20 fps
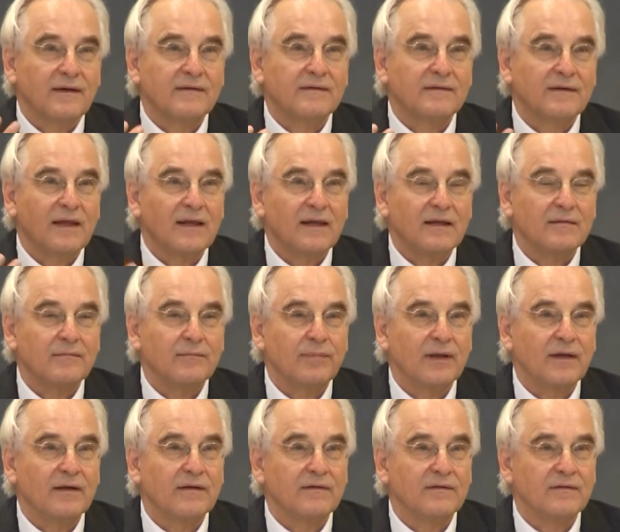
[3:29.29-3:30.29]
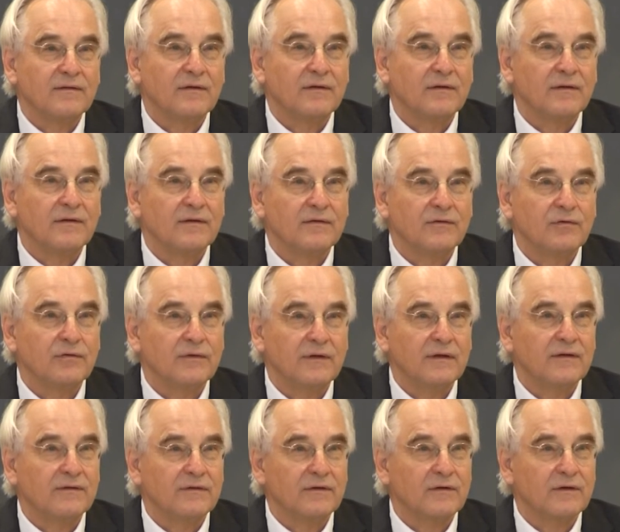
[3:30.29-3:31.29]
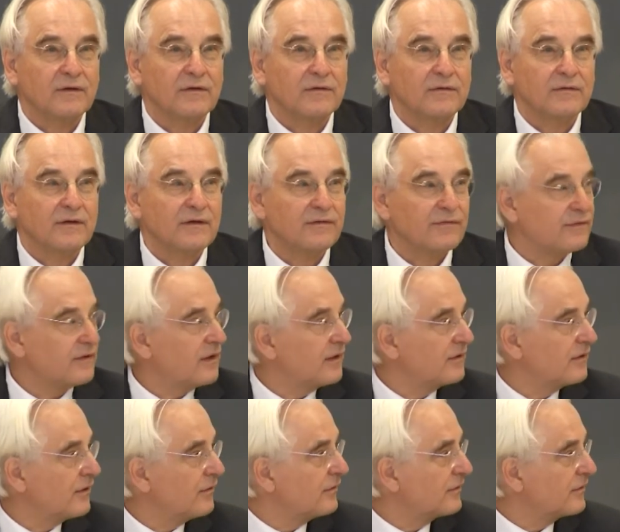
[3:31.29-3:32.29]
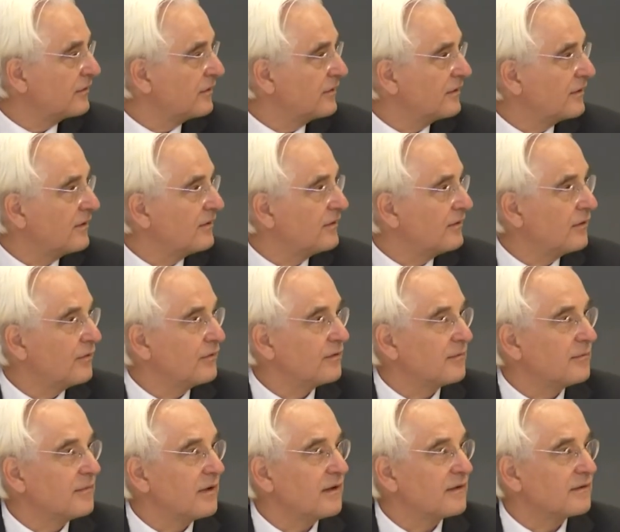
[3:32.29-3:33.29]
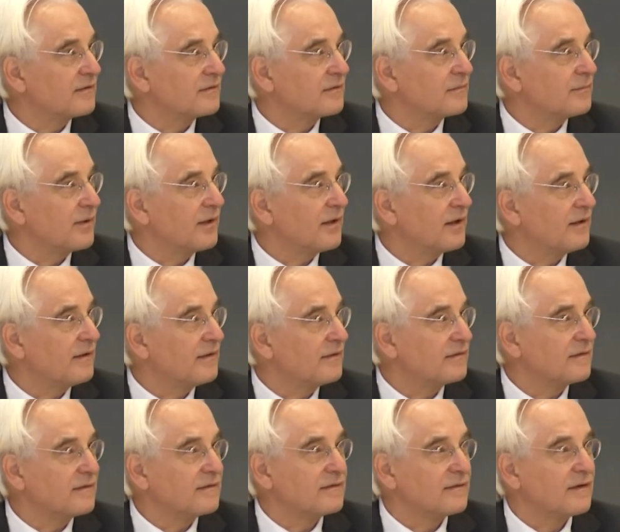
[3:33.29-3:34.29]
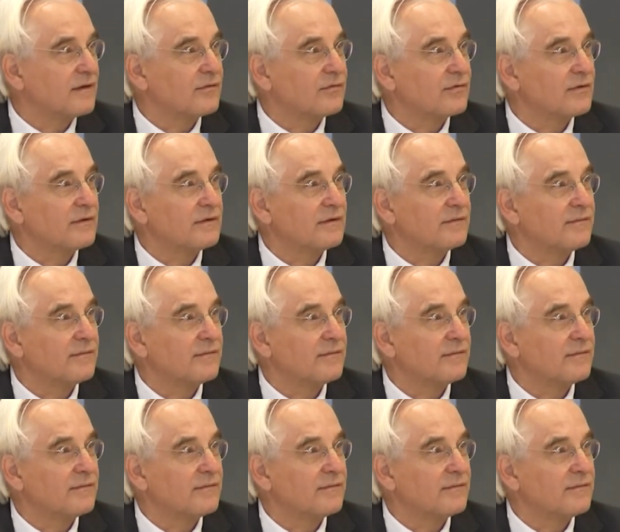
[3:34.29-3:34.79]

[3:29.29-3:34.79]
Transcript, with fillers: if they are not aware of the master plan behind the things that occurred two or three or four years ago,